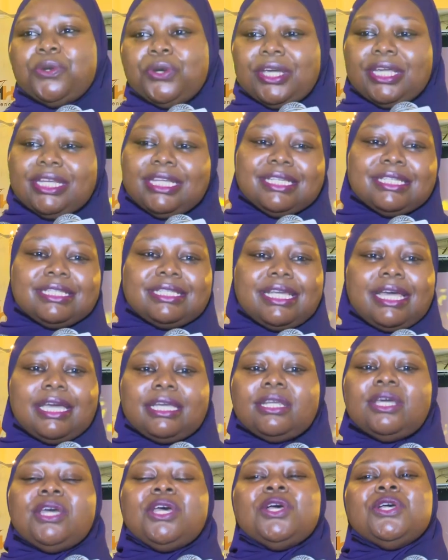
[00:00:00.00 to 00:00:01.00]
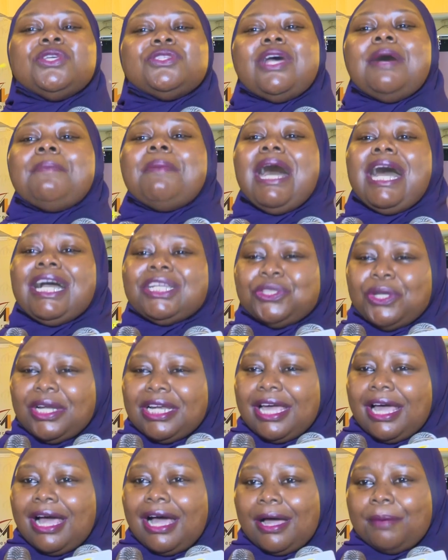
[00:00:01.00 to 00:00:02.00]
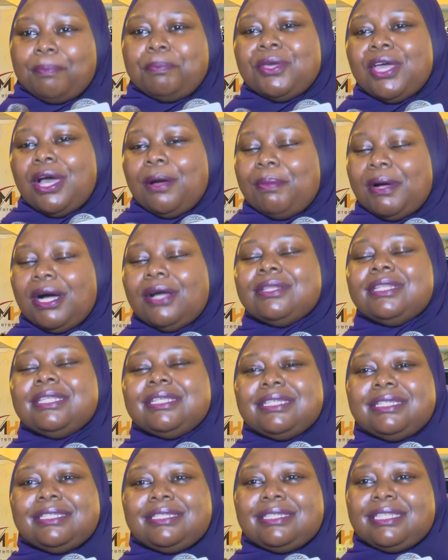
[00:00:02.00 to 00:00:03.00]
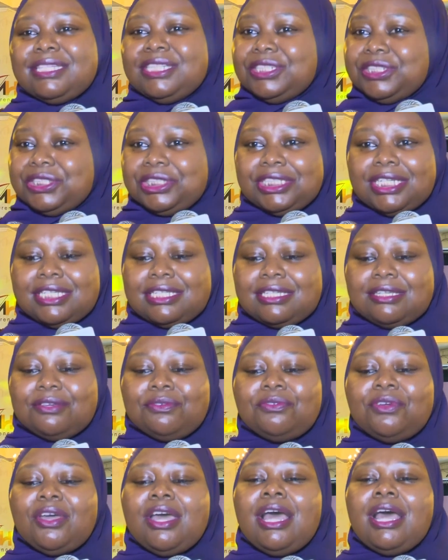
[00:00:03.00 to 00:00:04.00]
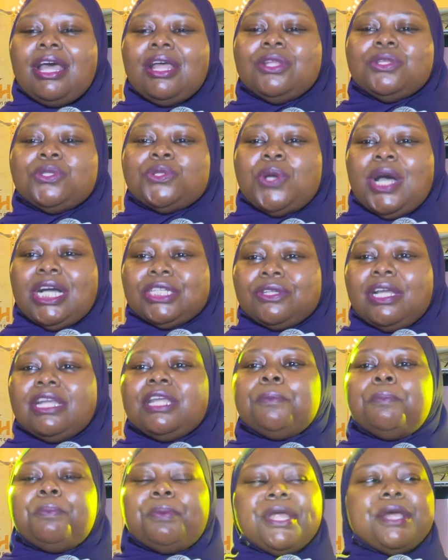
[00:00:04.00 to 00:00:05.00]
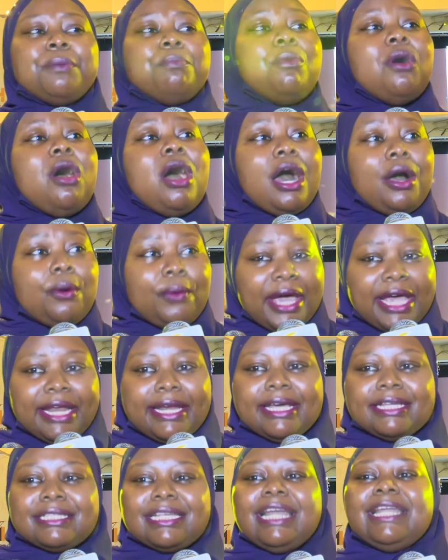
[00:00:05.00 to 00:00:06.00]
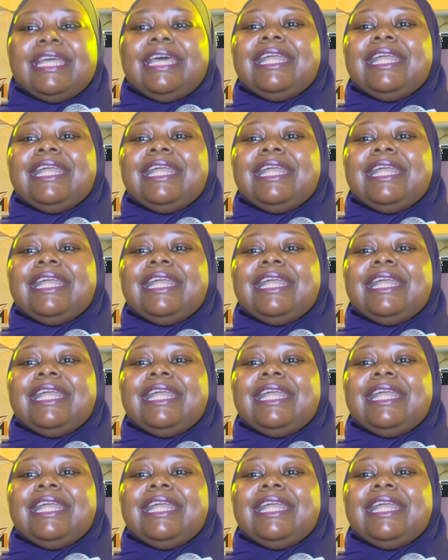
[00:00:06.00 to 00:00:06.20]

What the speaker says: going inside. So I'm actually happy about this initiative to actually bring more awareness and